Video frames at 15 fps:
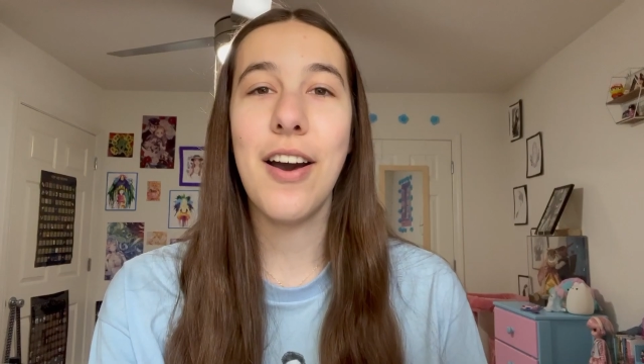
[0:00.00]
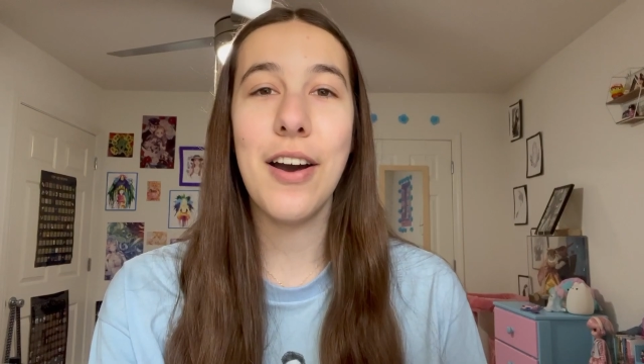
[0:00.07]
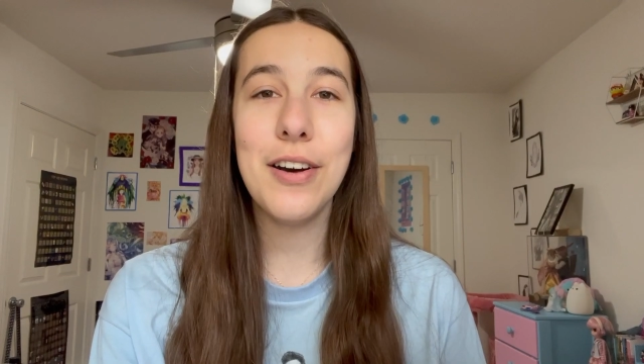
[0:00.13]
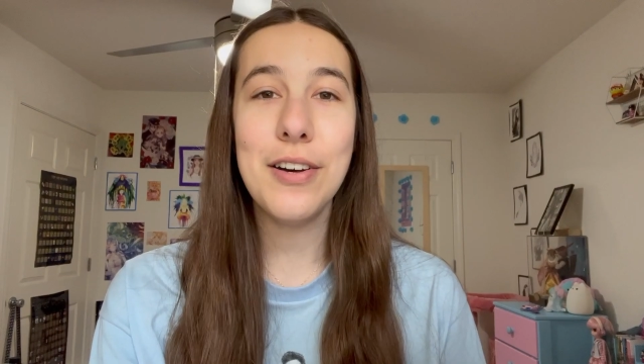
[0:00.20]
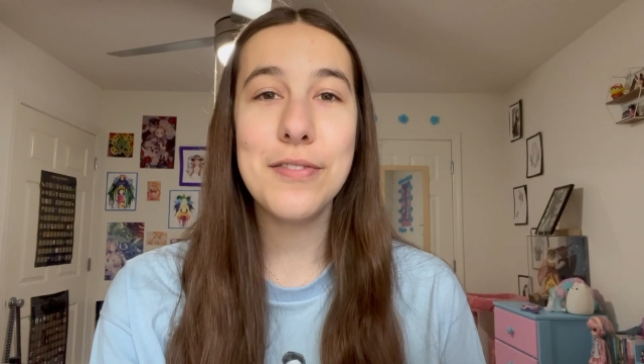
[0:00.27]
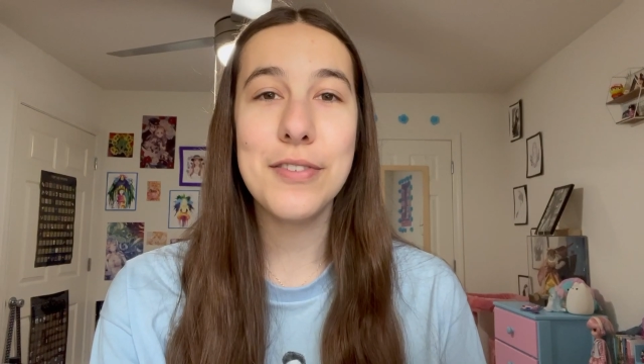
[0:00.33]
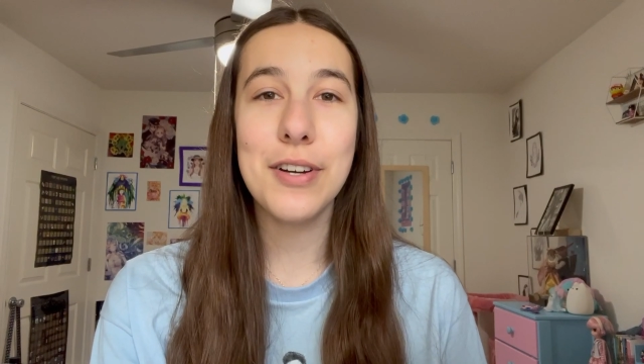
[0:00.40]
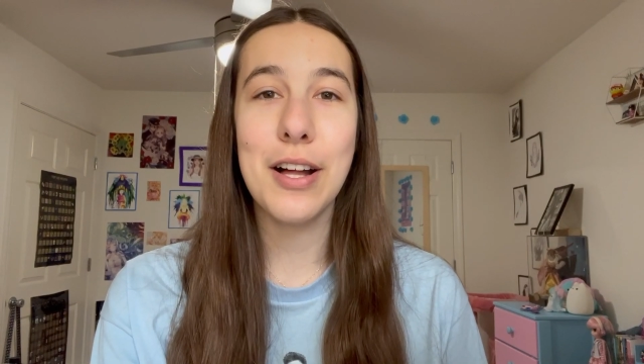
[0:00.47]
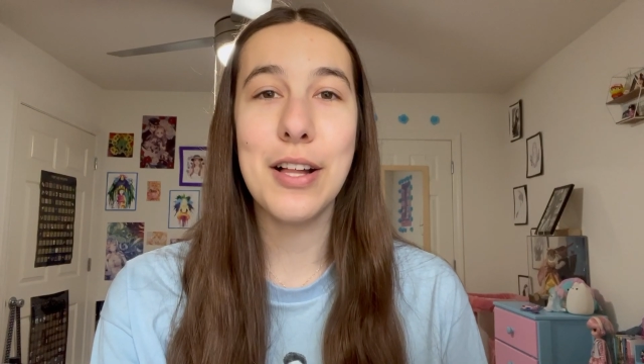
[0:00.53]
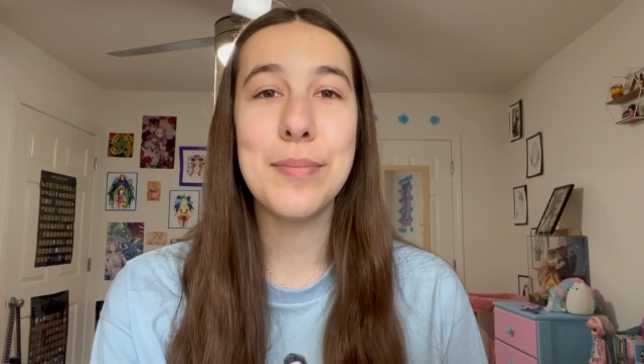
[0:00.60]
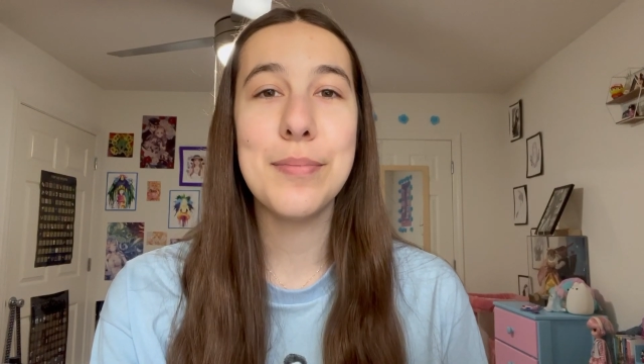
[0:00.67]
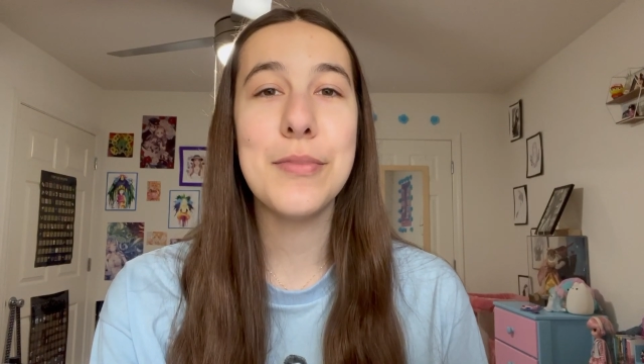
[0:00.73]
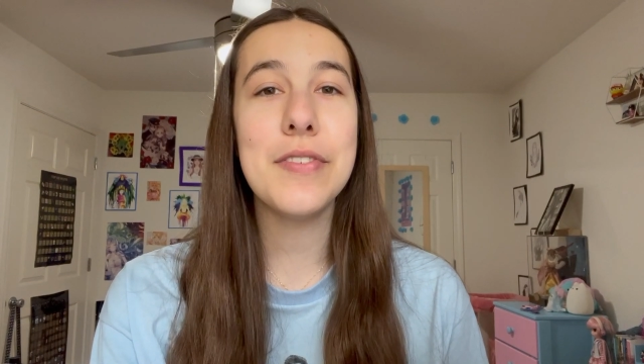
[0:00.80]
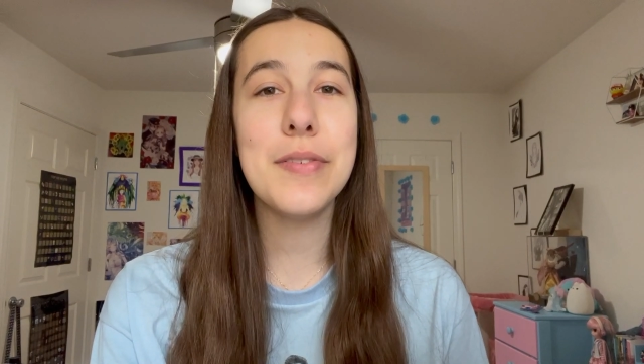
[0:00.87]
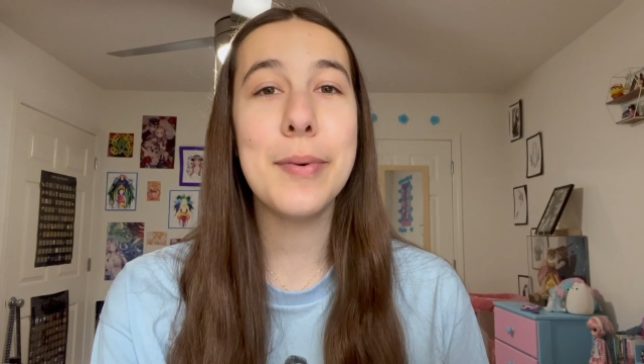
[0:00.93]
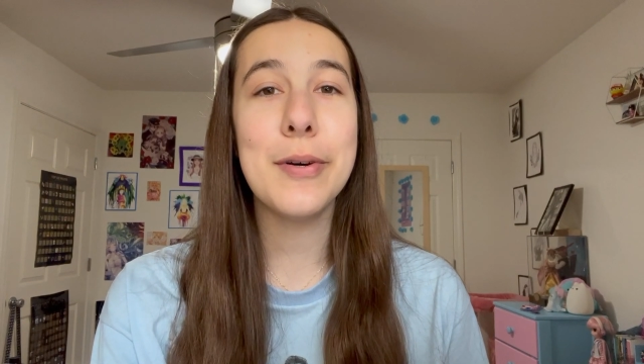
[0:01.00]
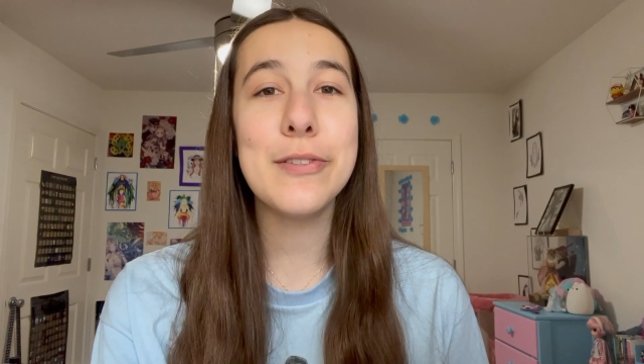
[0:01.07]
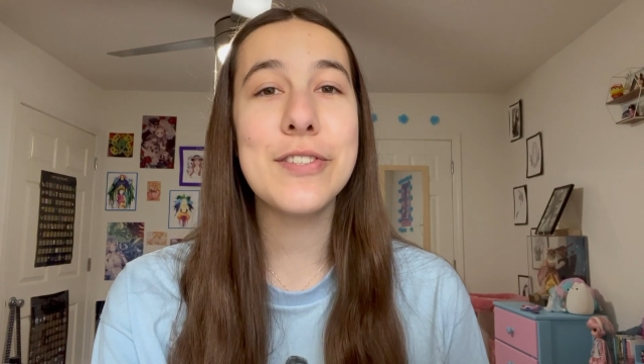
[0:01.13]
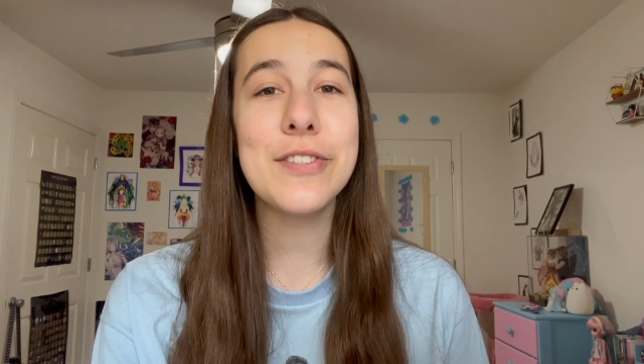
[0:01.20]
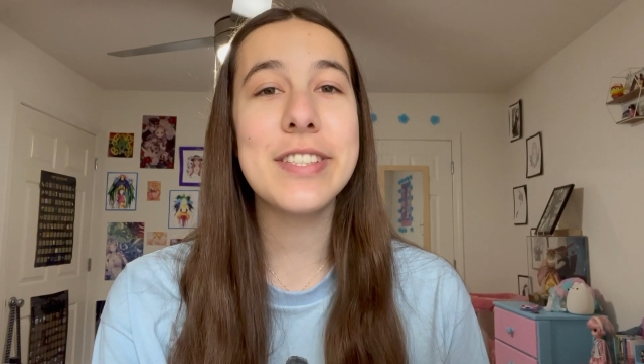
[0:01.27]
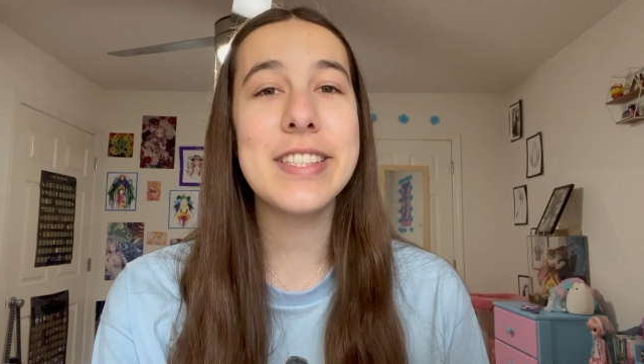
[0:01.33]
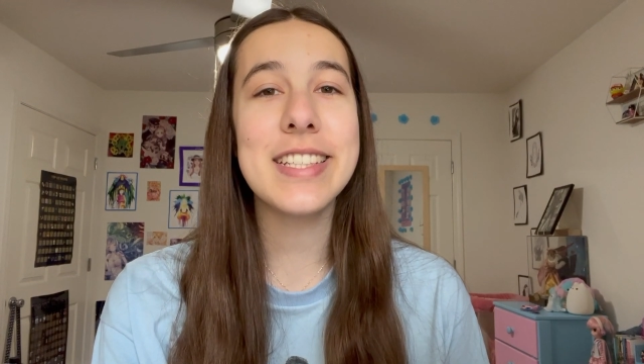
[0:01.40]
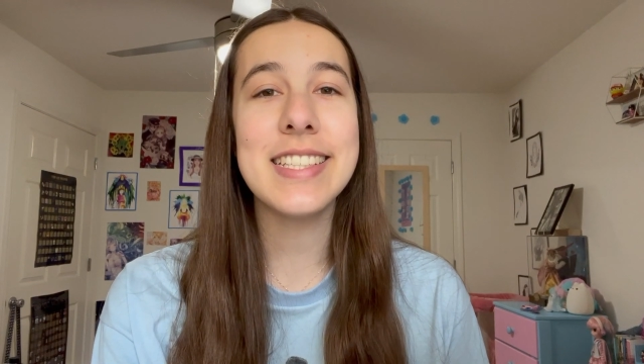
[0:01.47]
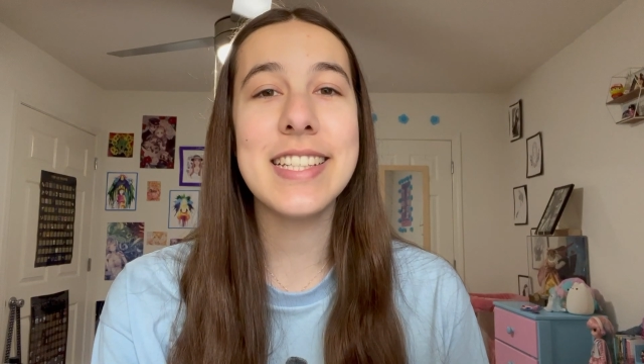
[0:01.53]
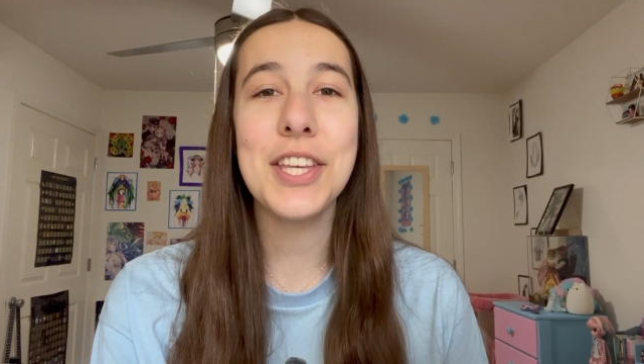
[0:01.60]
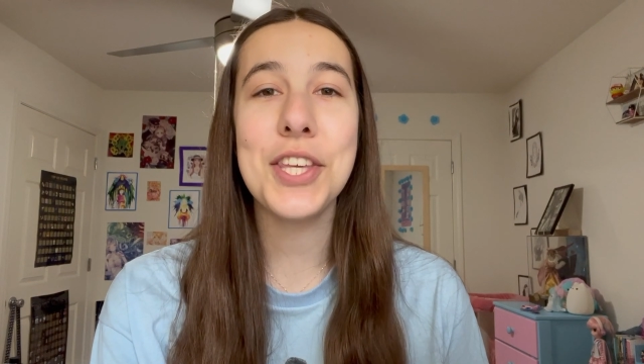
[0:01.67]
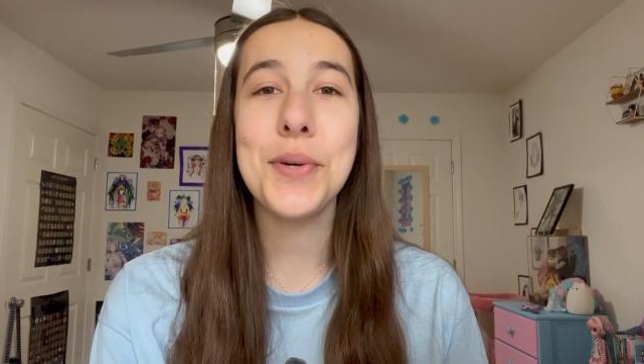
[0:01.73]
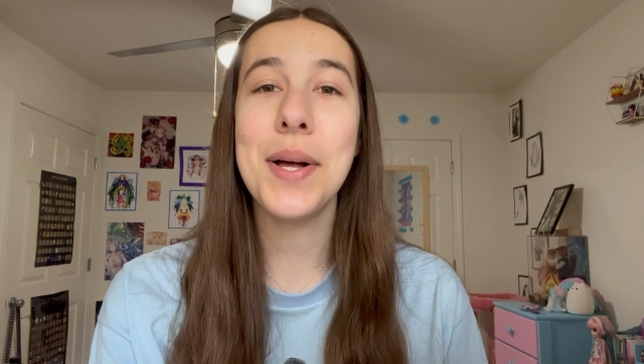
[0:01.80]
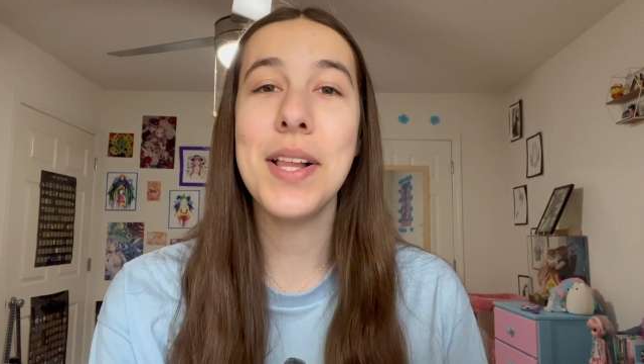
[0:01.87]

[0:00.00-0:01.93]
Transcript: Overall, movie posters can tell you